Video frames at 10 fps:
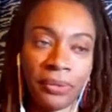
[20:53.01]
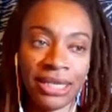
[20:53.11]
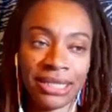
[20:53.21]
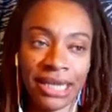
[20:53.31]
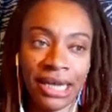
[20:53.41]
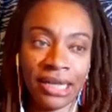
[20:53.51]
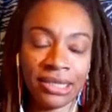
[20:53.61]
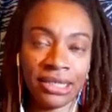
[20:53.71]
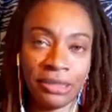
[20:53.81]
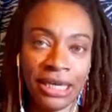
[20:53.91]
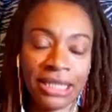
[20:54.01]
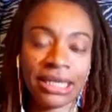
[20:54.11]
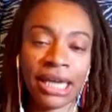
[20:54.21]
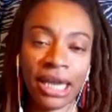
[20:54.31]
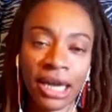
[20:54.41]
He said to me, he
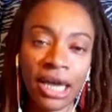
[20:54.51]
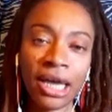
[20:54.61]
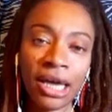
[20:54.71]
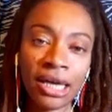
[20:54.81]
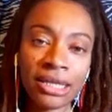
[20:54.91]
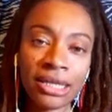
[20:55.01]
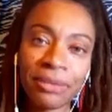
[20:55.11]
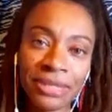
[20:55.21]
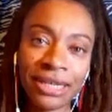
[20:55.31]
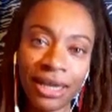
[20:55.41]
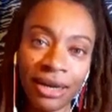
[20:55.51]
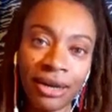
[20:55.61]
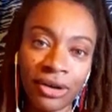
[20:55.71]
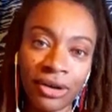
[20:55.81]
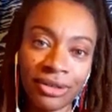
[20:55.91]
said, stop sitting
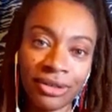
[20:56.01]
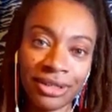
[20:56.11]
on